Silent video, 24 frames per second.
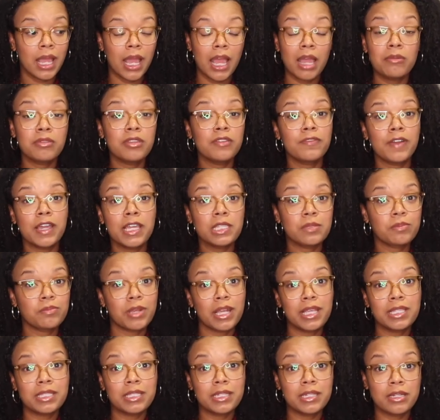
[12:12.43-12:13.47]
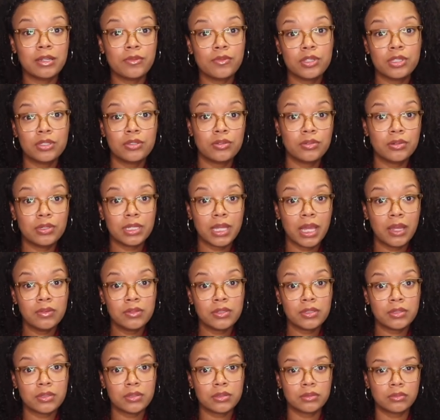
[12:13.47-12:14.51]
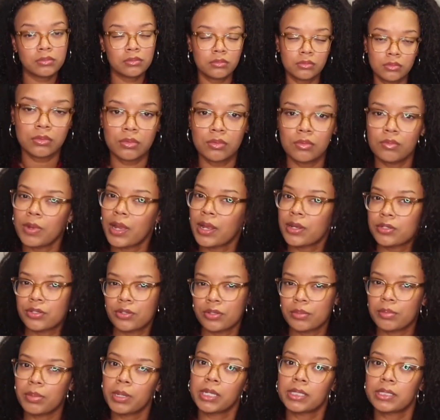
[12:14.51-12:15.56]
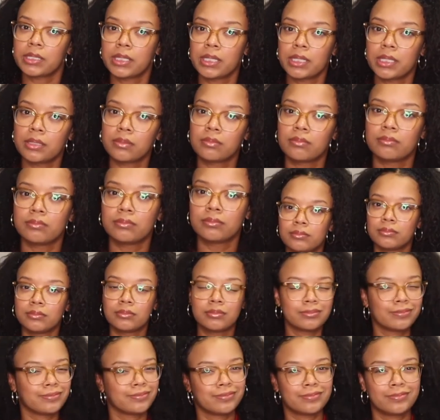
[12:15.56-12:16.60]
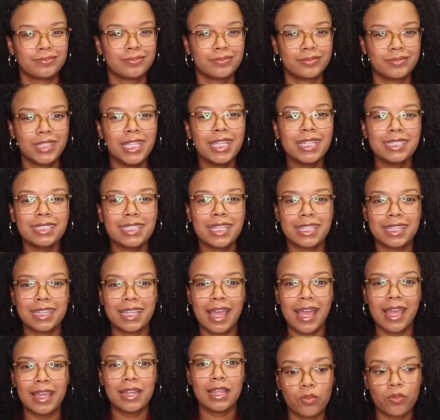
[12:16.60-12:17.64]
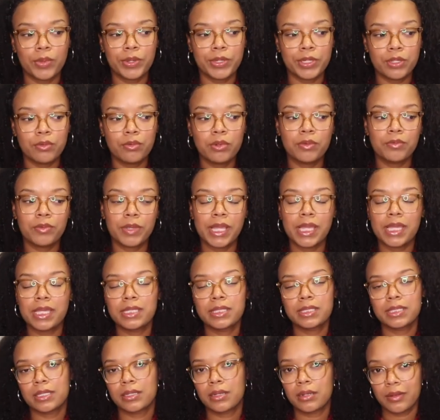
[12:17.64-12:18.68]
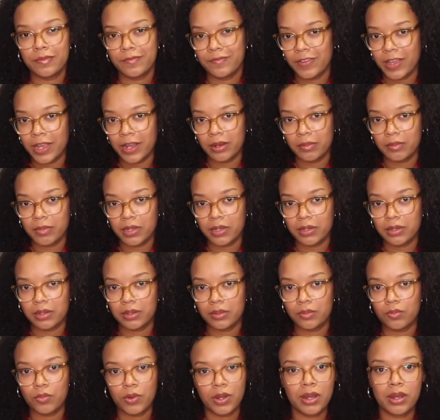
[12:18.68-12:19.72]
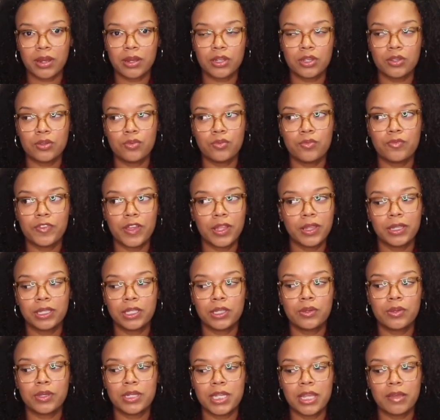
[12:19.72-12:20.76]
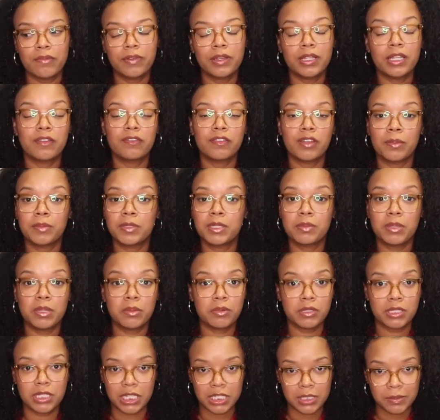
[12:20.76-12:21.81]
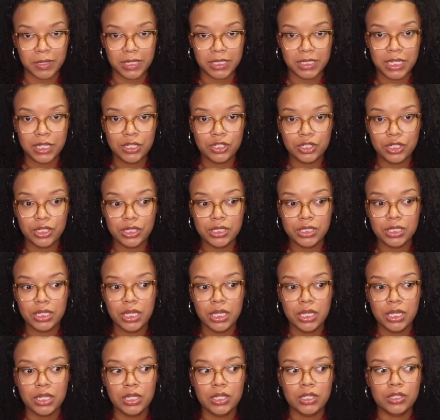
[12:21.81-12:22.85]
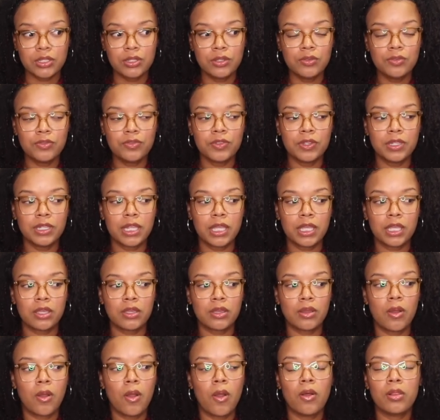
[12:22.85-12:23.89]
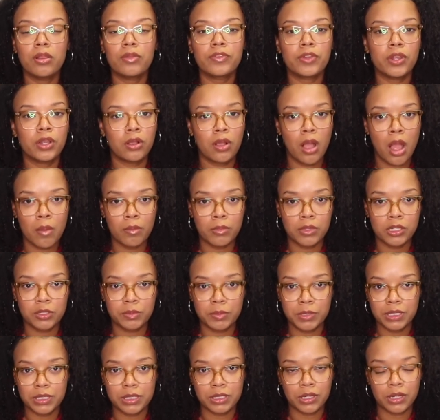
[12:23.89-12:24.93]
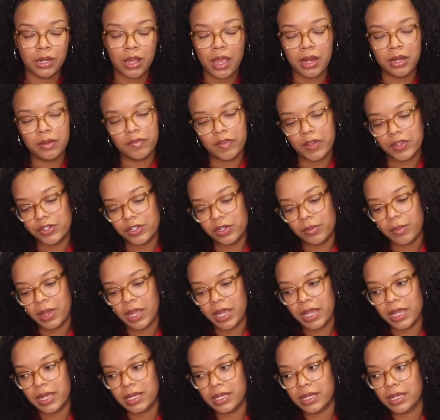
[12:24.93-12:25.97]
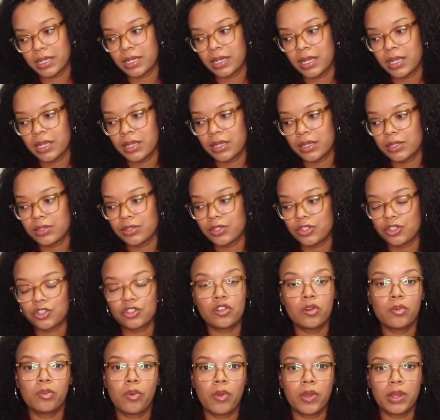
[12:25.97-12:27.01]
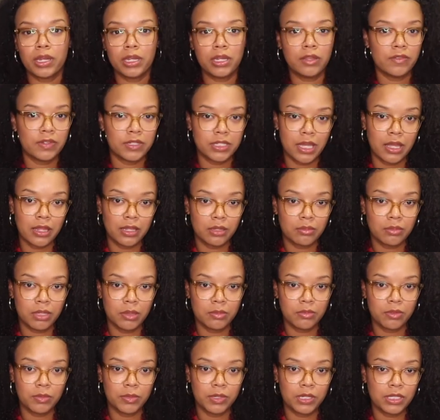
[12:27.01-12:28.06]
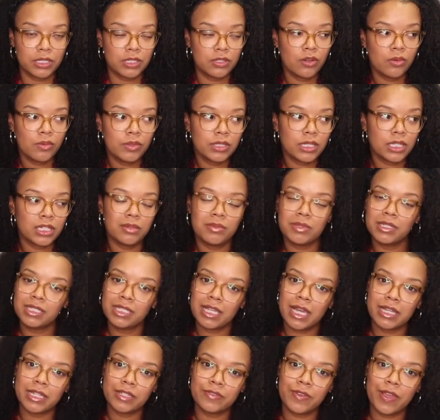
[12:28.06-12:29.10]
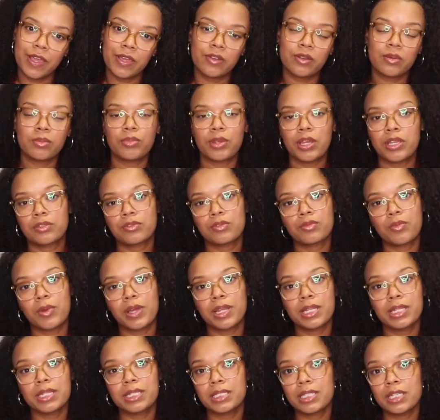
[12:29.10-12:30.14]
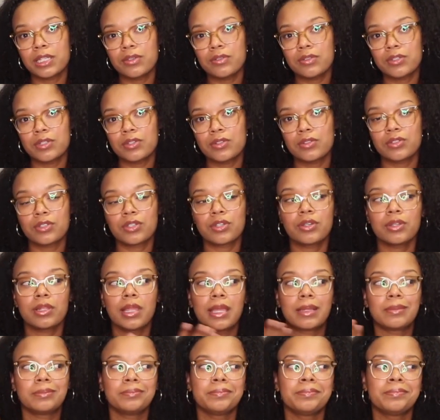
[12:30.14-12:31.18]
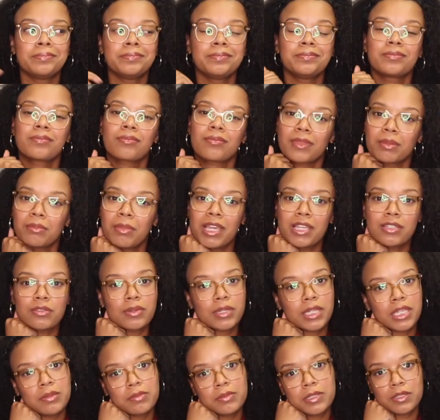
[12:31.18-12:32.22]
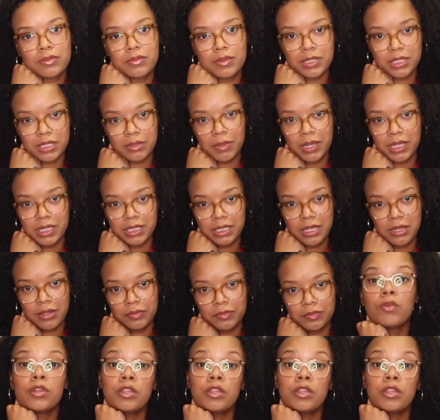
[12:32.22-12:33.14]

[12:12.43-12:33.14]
I'm the vice president of the student council. Why aren't you the president? Things like that. When you were raised in an environment where you felt like you could never live up to people's expectations, you feel like all of your accomplishments are kind of undermined and there's no point in even telling people because no one's gonna be satisfied or impressed with what it is that you do. So you're like, hmm, may as well keep this one to myself.